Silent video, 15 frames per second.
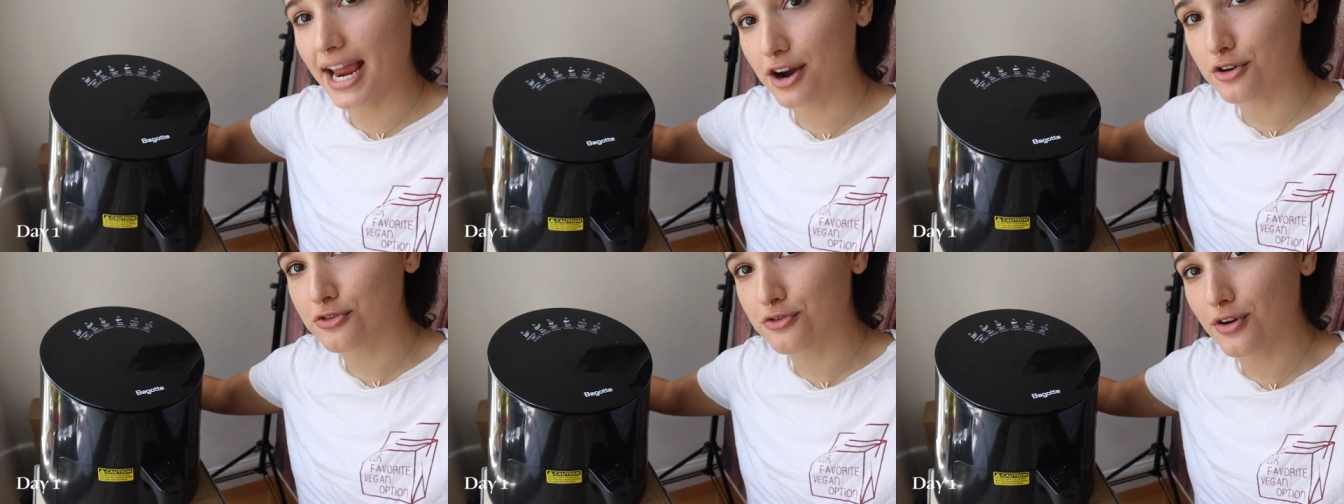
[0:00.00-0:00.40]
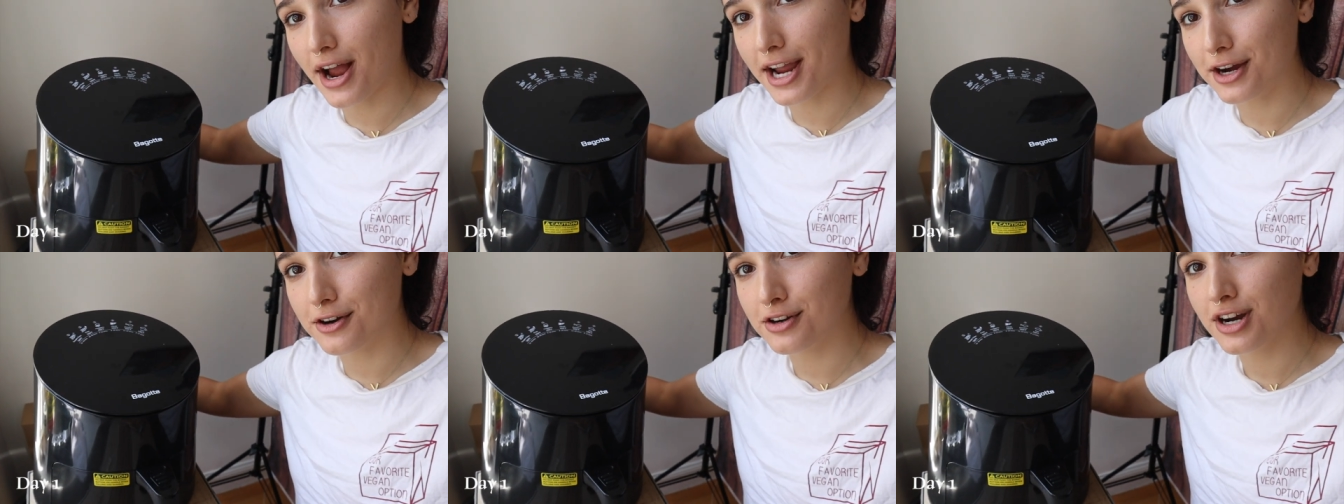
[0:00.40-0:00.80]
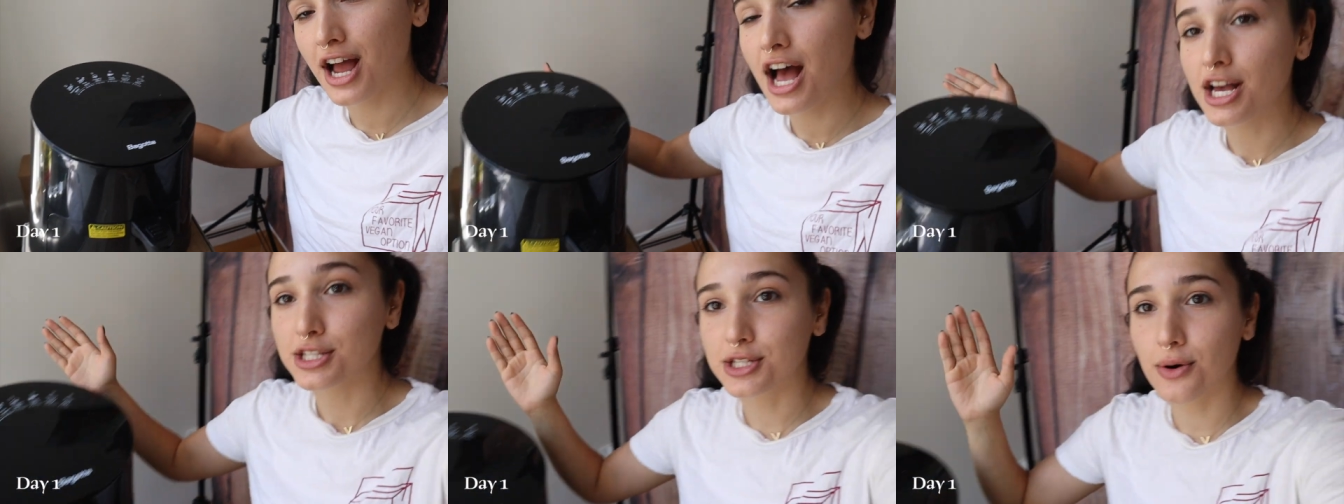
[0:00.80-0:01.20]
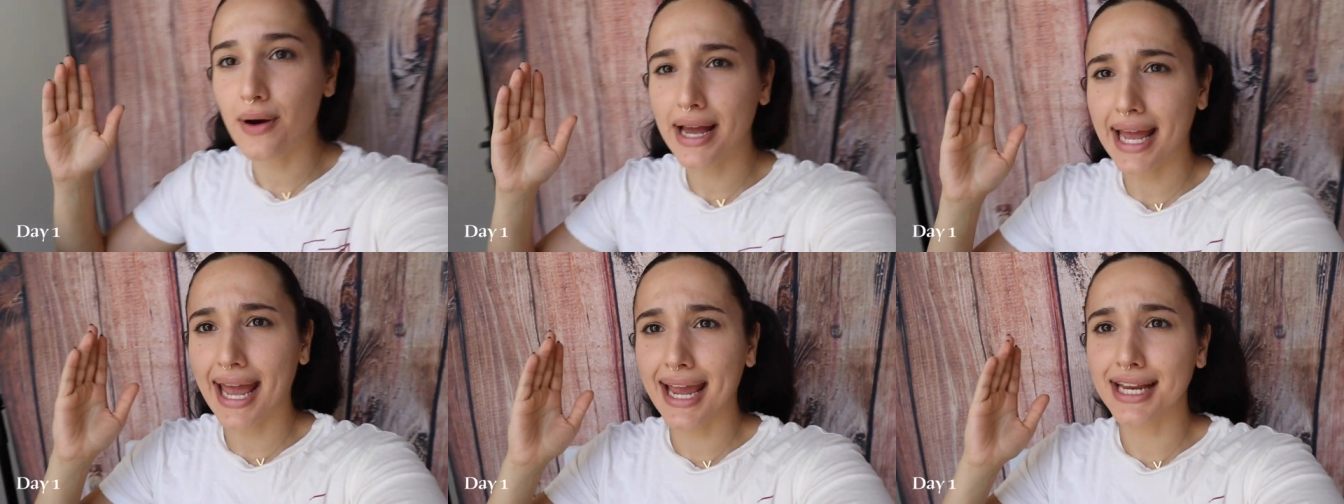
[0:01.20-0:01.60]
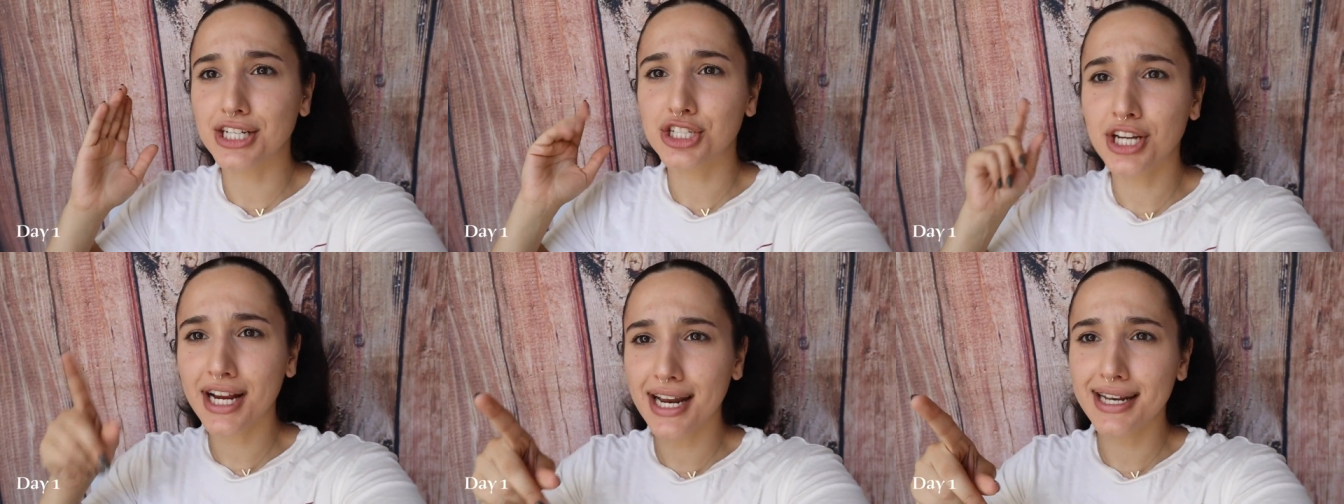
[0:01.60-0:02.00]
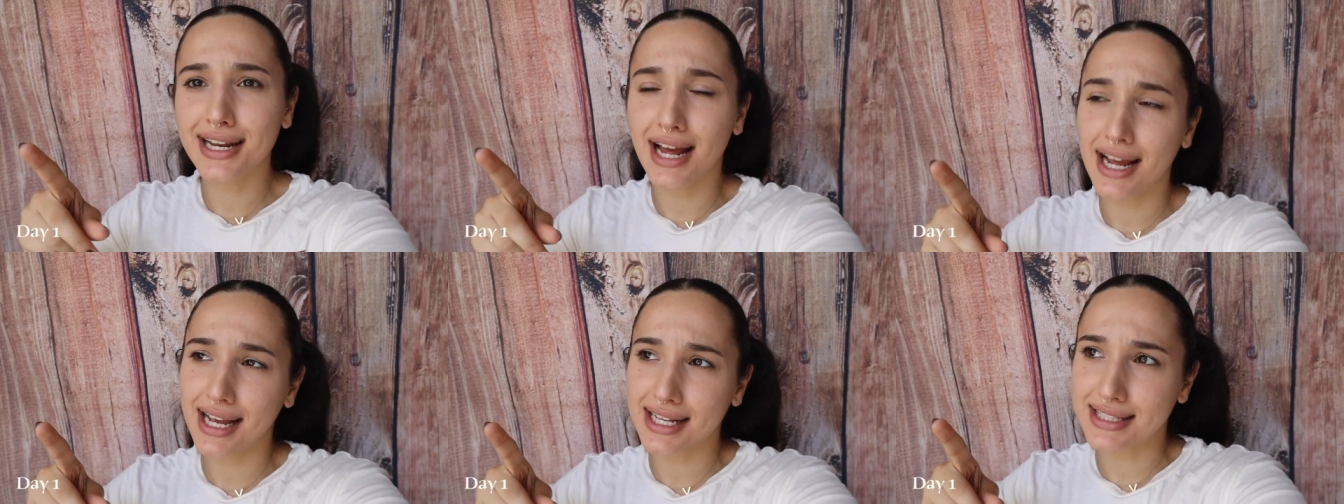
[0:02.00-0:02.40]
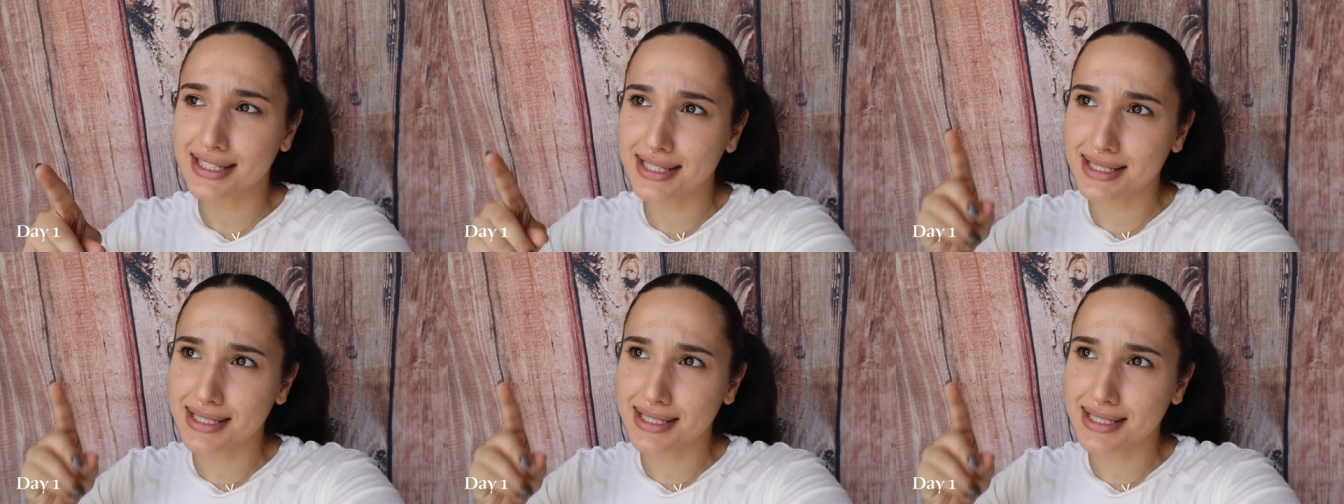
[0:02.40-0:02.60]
air fryer. So I ate chicken nuggets,